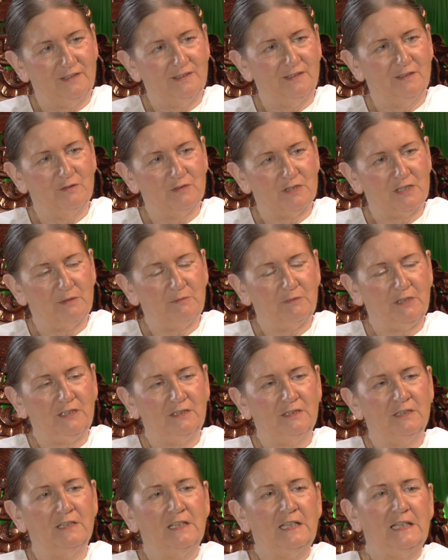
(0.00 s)
you know what I
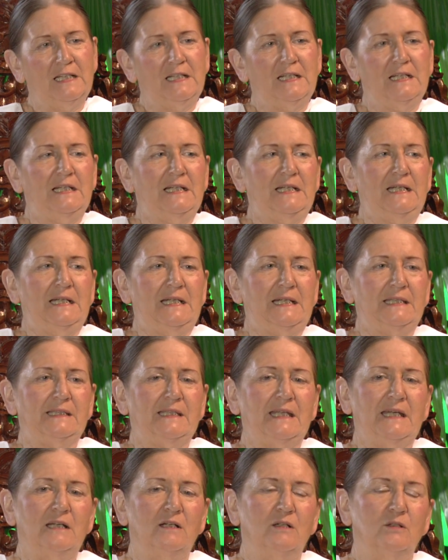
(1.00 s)
mean?
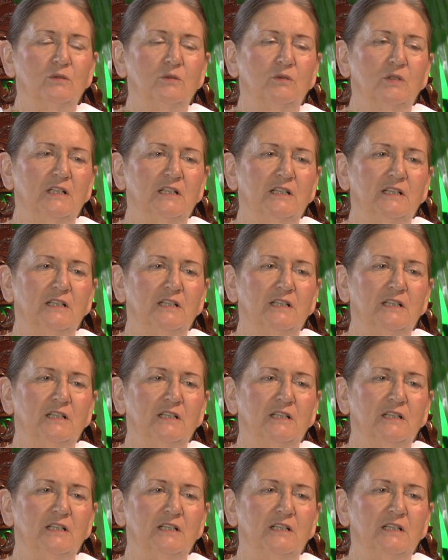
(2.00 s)
Now,